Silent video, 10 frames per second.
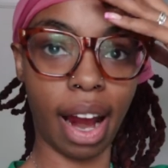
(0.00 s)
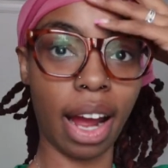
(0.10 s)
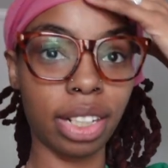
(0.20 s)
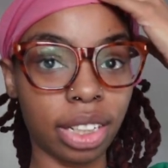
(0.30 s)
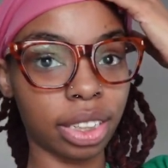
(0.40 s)

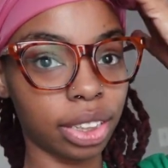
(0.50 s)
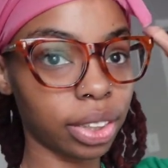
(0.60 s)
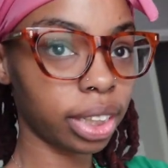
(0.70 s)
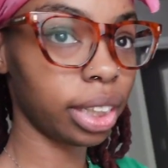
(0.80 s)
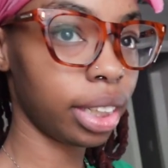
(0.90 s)
I just
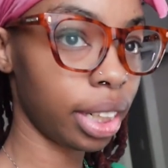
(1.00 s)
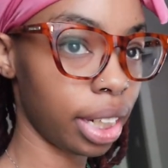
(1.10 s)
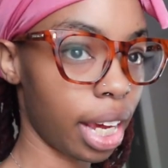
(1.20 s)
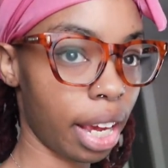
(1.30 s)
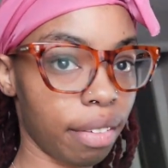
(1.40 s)
literally
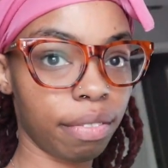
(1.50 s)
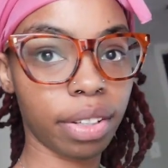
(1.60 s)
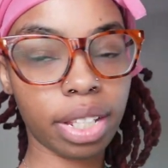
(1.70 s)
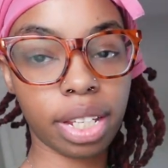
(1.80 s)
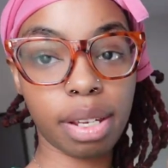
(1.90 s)
did a
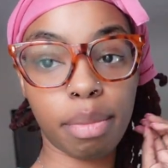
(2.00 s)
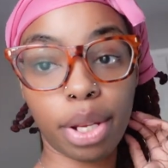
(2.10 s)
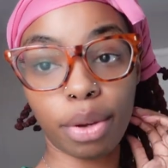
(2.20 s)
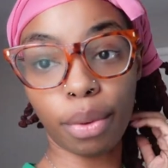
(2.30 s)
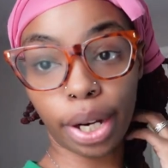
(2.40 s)
fifteen
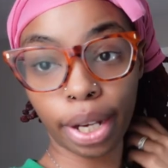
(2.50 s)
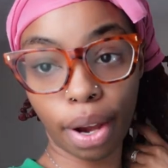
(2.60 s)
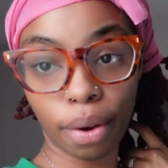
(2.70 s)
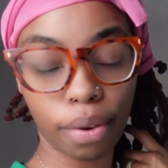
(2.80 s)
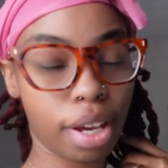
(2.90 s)
minute
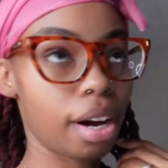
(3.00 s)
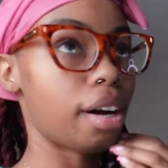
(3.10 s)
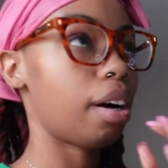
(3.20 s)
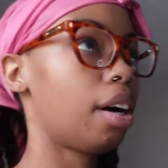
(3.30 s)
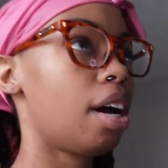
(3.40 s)
workout, y'all.